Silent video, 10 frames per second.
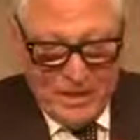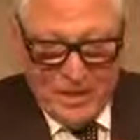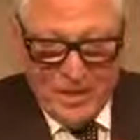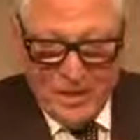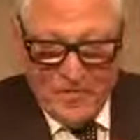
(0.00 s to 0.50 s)

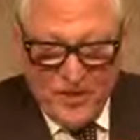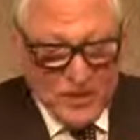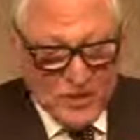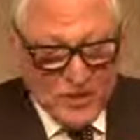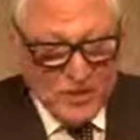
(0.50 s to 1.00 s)
that
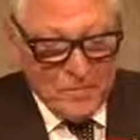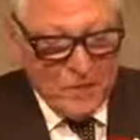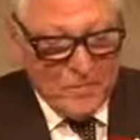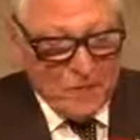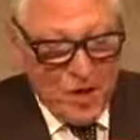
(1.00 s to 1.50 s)
innovation is
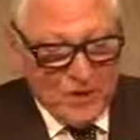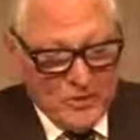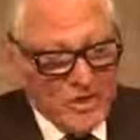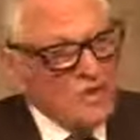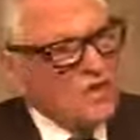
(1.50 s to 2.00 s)
much
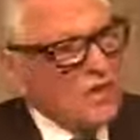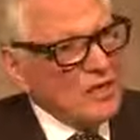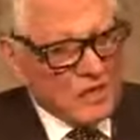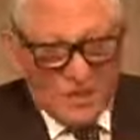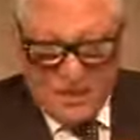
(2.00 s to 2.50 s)
broader than
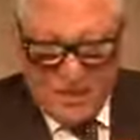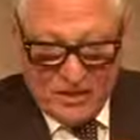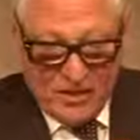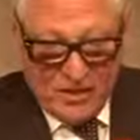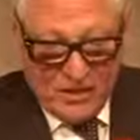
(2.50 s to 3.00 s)
science and
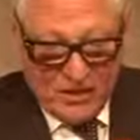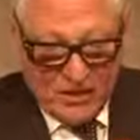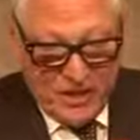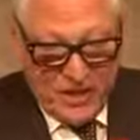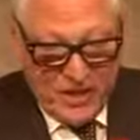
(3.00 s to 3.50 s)

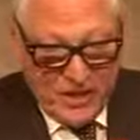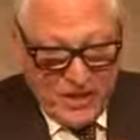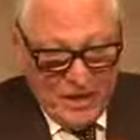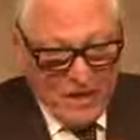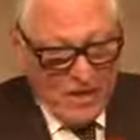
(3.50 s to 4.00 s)
technology,
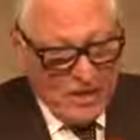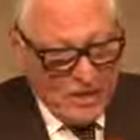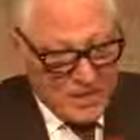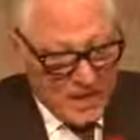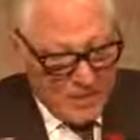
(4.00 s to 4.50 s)
and it is